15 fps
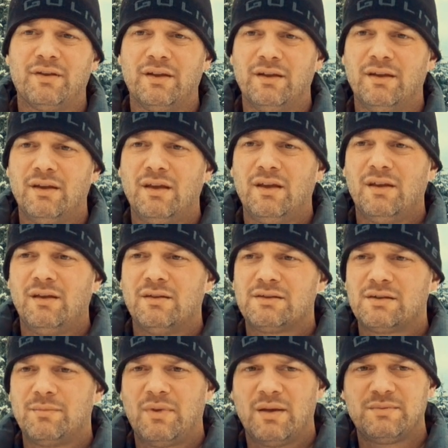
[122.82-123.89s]
and
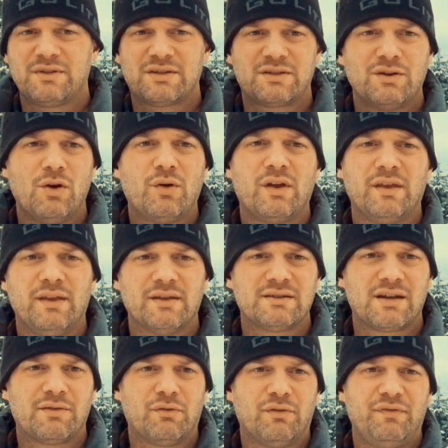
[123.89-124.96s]
sometimes the snow can get
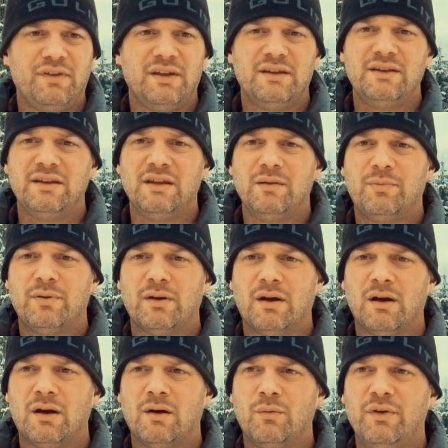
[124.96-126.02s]
several feet deep
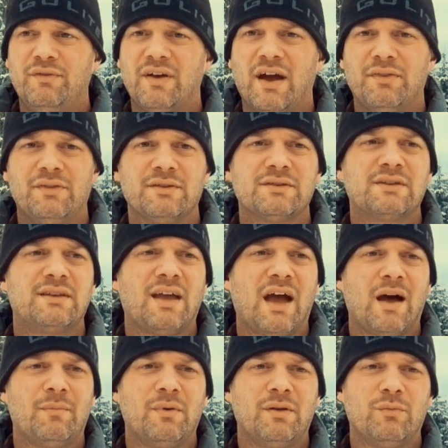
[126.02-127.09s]
uh, we've had this
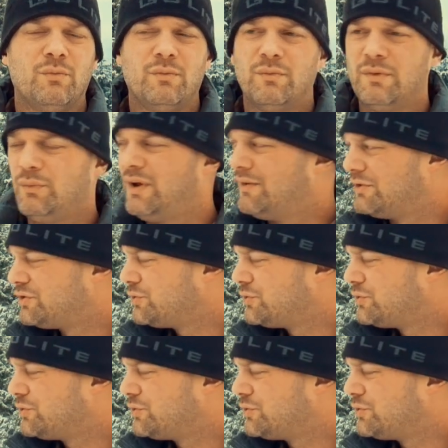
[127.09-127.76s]
cabin, we have, a,